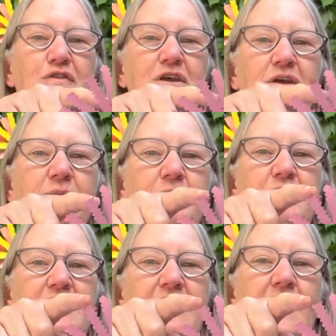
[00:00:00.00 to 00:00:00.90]

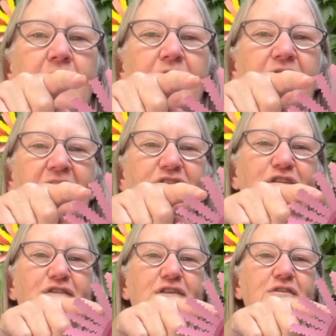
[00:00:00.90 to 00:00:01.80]
the fancy
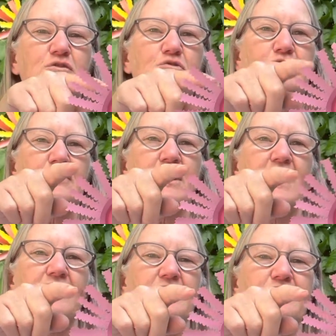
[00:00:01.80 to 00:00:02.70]
scissors to
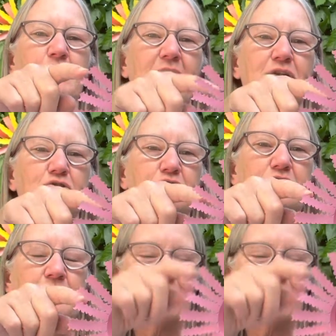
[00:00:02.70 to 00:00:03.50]
cut these petals.